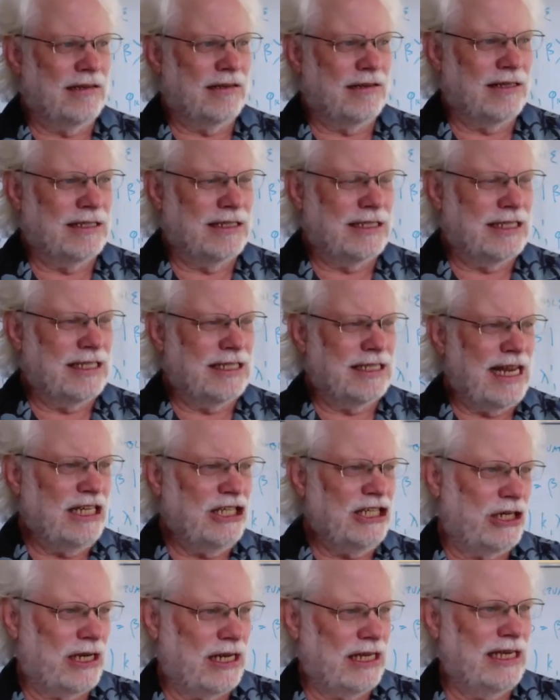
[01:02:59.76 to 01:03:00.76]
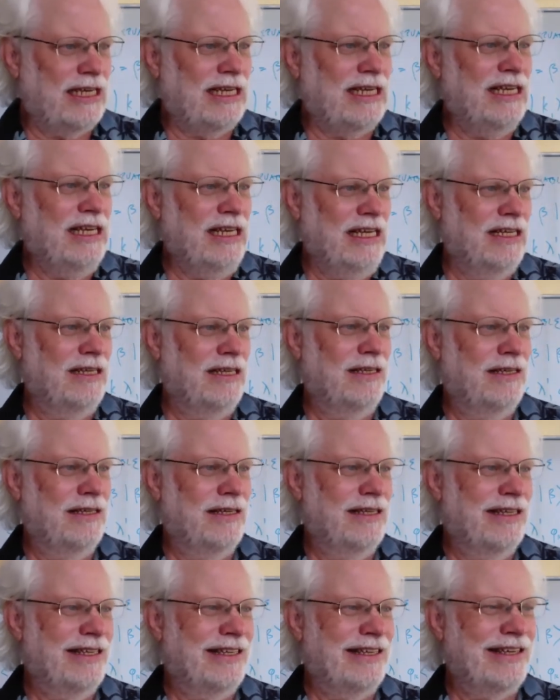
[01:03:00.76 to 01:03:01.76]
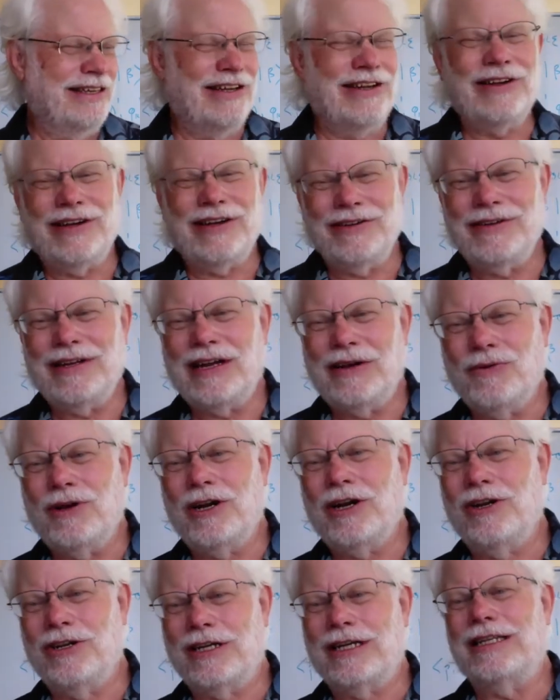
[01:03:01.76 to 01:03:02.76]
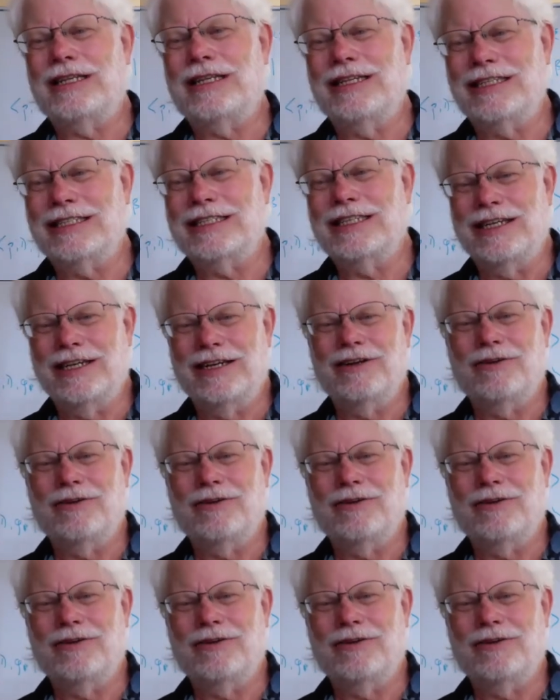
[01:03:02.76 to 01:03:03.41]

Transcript: Essentially, yeah, I want to look at this, and